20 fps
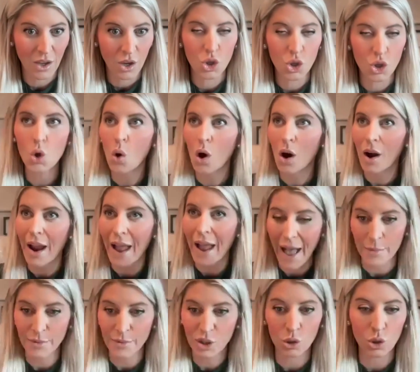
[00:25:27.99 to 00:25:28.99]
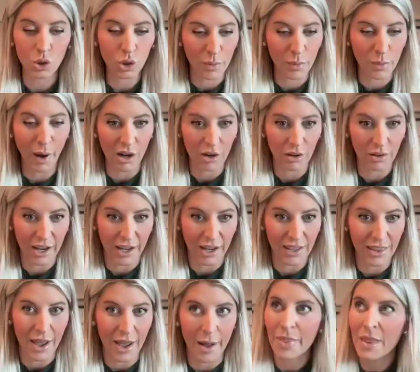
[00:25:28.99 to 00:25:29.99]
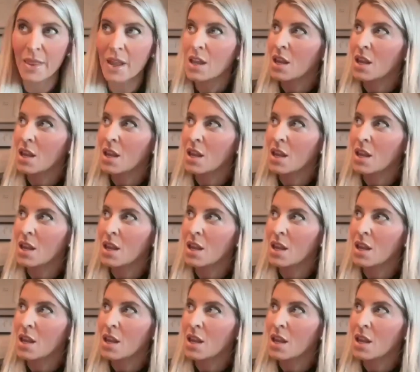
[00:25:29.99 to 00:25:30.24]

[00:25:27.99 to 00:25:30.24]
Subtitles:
You are absolutely bottlenecking them.